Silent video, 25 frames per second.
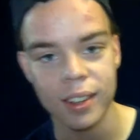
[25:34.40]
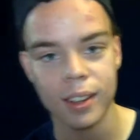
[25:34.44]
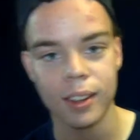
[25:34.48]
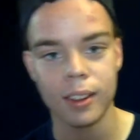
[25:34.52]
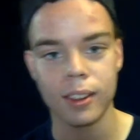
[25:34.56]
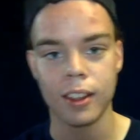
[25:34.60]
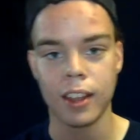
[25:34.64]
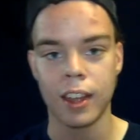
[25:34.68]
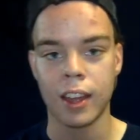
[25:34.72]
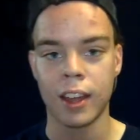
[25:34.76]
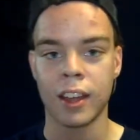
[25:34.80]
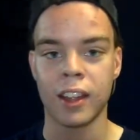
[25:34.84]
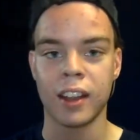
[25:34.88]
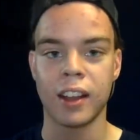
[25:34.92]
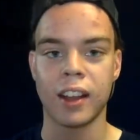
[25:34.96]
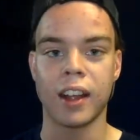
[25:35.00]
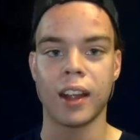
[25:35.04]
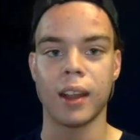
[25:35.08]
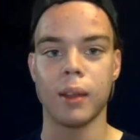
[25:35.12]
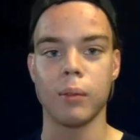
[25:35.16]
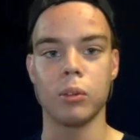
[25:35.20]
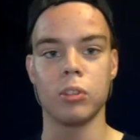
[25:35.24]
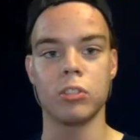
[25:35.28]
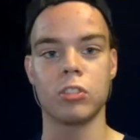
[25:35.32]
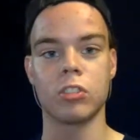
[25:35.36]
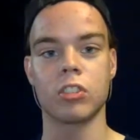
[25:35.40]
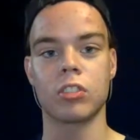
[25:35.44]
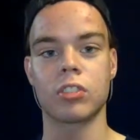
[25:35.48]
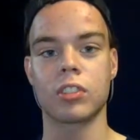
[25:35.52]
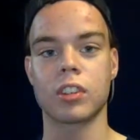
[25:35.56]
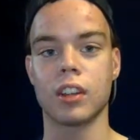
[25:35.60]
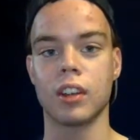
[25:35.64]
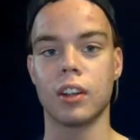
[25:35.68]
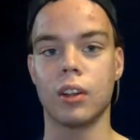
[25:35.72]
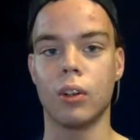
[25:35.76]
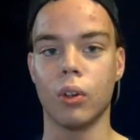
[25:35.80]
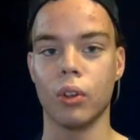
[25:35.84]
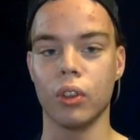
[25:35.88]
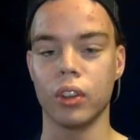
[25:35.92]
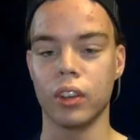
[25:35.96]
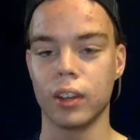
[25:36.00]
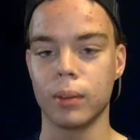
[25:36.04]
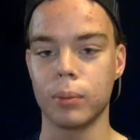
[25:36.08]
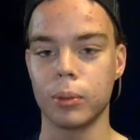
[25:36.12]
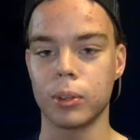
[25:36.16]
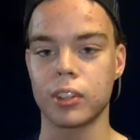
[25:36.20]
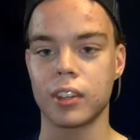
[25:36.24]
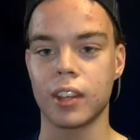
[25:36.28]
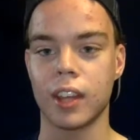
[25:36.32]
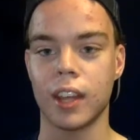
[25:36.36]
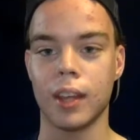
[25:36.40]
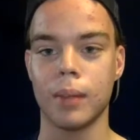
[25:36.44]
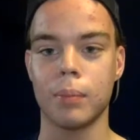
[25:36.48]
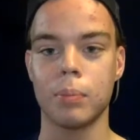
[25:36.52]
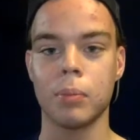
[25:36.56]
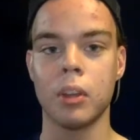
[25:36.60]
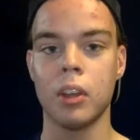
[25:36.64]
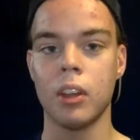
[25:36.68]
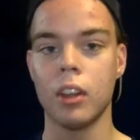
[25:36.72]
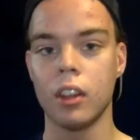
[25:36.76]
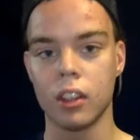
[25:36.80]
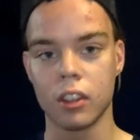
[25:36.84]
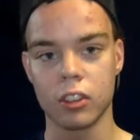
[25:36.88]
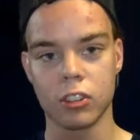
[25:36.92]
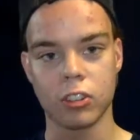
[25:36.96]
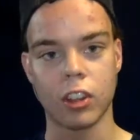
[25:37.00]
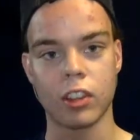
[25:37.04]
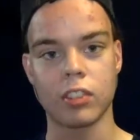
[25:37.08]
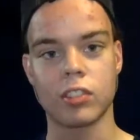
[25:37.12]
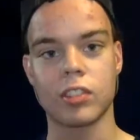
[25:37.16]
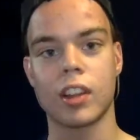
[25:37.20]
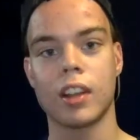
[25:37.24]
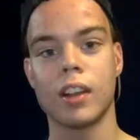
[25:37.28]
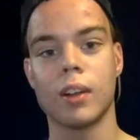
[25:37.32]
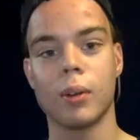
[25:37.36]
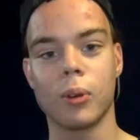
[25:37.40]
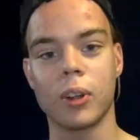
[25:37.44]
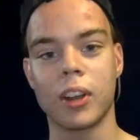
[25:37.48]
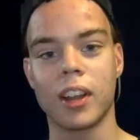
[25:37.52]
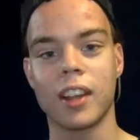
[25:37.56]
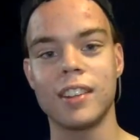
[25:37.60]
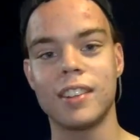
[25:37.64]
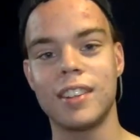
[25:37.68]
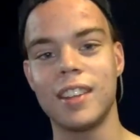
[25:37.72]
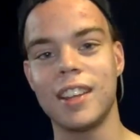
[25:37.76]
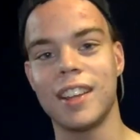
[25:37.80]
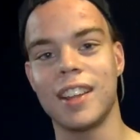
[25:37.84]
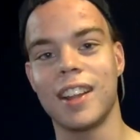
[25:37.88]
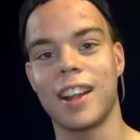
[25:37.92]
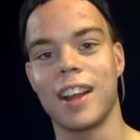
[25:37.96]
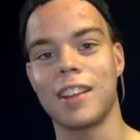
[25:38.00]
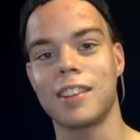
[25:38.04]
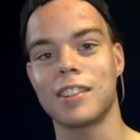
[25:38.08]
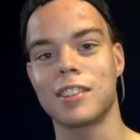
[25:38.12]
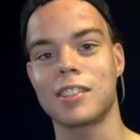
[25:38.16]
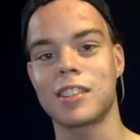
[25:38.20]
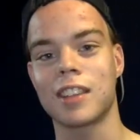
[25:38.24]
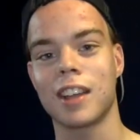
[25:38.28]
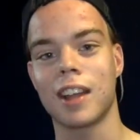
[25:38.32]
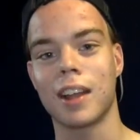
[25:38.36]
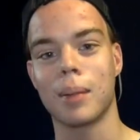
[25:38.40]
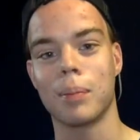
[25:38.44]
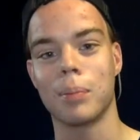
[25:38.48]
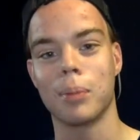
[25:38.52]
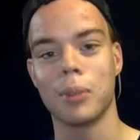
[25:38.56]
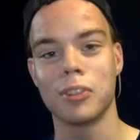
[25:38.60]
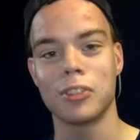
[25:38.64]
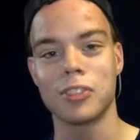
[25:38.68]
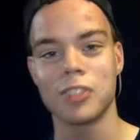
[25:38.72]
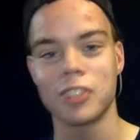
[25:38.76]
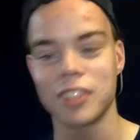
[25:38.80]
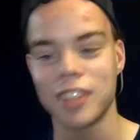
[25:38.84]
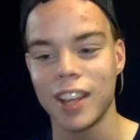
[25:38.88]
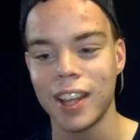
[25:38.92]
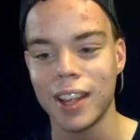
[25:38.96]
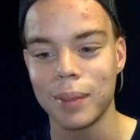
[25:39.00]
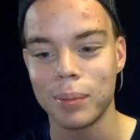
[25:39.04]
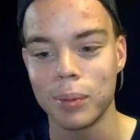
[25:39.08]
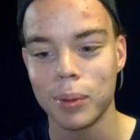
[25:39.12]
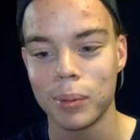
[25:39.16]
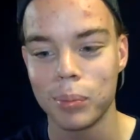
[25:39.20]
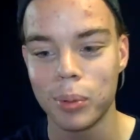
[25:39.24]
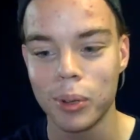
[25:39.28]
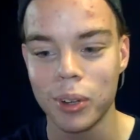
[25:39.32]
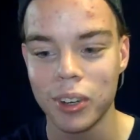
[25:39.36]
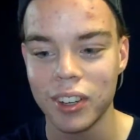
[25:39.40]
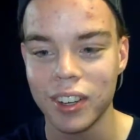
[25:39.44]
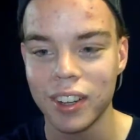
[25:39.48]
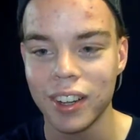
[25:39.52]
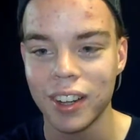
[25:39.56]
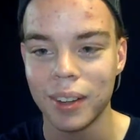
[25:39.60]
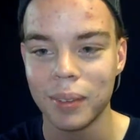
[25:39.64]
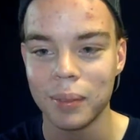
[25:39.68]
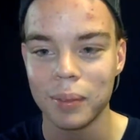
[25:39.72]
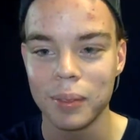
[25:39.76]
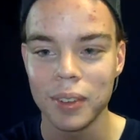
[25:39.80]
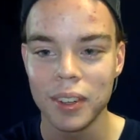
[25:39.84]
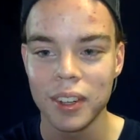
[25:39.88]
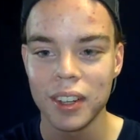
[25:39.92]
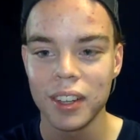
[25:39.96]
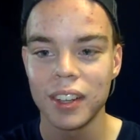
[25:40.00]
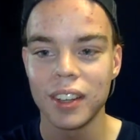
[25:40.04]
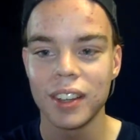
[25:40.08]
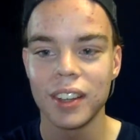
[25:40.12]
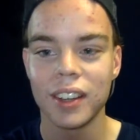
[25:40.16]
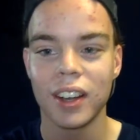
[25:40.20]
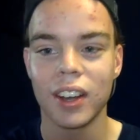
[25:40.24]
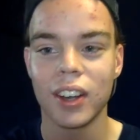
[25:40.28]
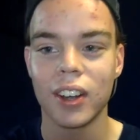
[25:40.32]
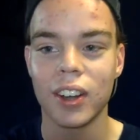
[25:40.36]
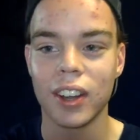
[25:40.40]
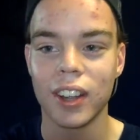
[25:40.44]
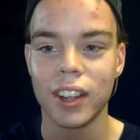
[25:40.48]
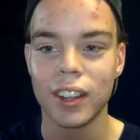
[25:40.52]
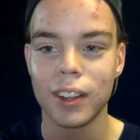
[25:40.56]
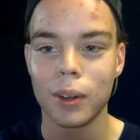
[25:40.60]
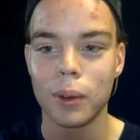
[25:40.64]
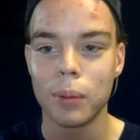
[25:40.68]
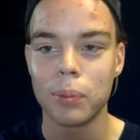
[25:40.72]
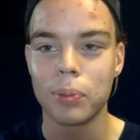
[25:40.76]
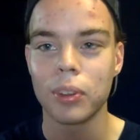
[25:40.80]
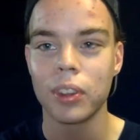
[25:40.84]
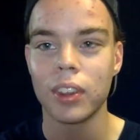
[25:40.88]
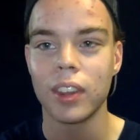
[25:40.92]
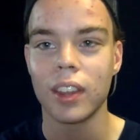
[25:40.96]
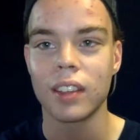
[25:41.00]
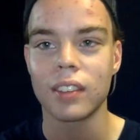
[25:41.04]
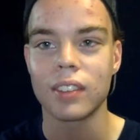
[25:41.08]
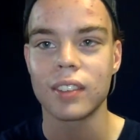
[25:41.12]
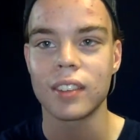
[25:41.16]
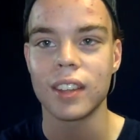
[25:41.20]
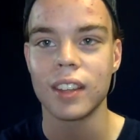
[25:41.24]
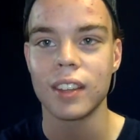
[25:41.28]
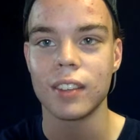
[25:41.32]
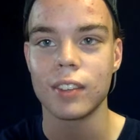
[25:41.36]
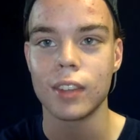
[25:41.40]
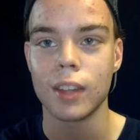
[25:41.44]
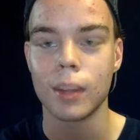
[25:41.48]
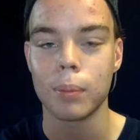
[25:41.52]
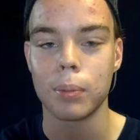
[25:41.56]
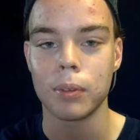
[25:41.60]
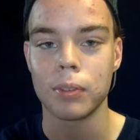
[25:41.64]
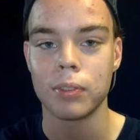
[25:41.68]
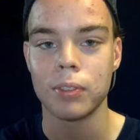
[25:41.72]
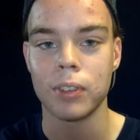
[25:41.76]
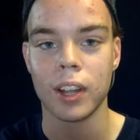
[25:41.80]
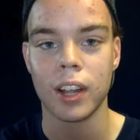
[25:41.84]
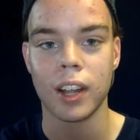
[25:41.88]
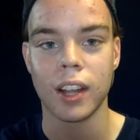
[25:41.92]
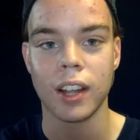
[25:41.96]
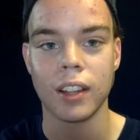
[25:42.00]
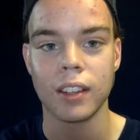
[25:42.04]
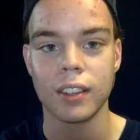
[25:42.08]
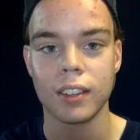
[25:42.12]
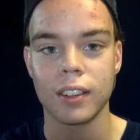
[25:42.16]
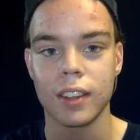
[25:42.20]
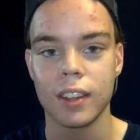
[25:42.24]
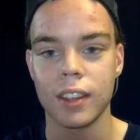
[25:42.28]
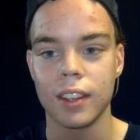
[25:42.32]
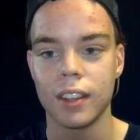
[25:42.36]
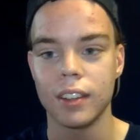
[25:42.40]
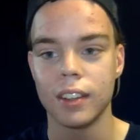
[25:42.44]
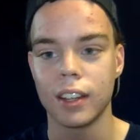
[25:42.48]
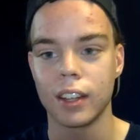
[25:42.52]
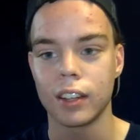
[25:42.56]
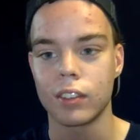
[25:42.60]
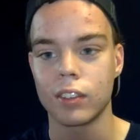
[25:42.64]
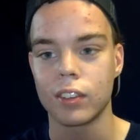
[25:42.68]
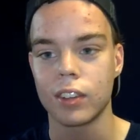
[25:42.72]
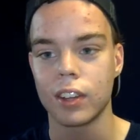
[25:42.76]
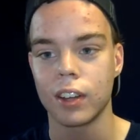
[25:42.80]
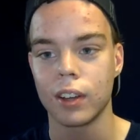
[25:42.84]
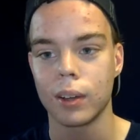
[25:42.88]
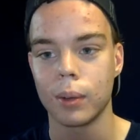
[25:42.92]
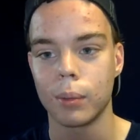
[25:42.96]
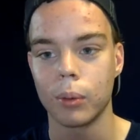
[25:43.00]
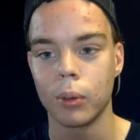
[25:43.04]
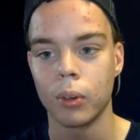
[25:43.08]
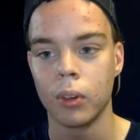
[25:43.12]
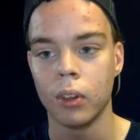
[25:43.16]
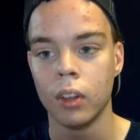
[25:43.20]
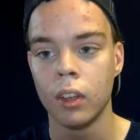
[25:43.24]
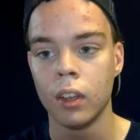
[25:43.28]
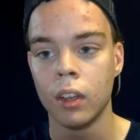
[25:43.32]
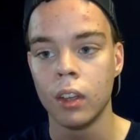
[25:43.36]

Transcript: that I was just gonna hold it up with tape. So that's kind of what I did. I just got a bunch of tape and put it up. All right, hopefully that stays up. If not, then that's terrible.